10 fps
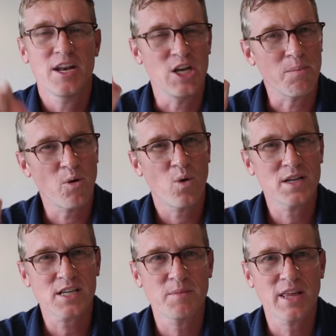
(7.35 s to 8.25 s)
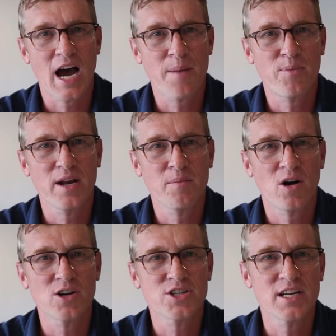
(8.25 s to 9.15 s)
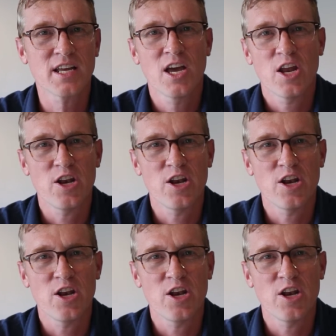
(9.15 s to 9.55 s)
Number 1 is going to be the operating margin,